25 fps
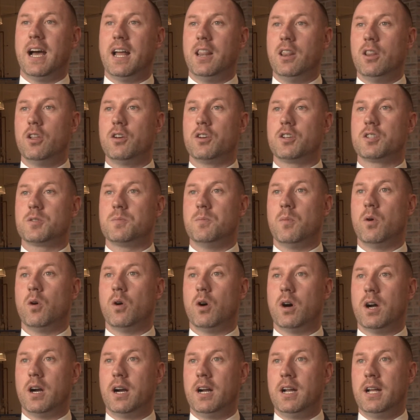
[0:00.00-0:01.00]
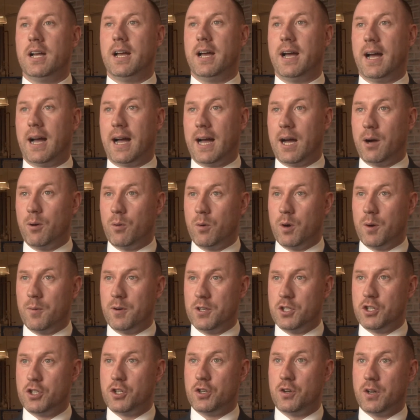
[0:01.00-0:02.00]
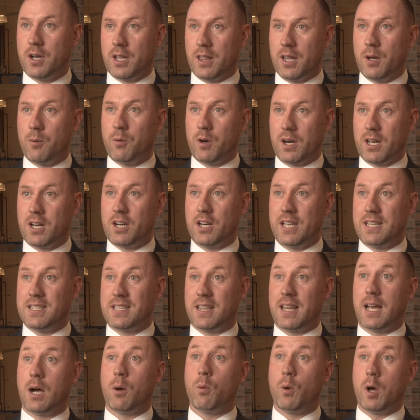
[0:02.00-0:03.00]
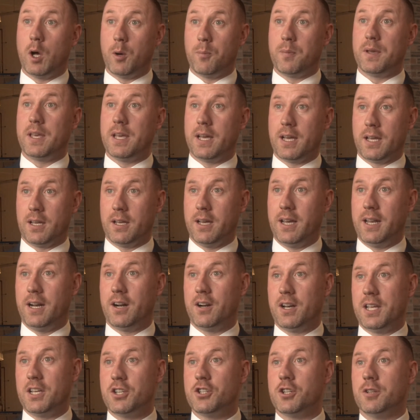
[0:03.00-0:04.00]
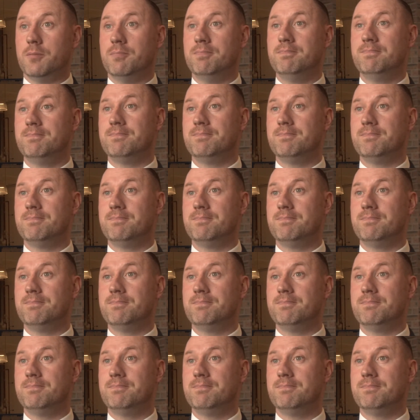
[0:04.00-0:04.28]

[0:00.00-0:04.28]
and looks more at how we're ensuring that we're creating that well-being in our nation.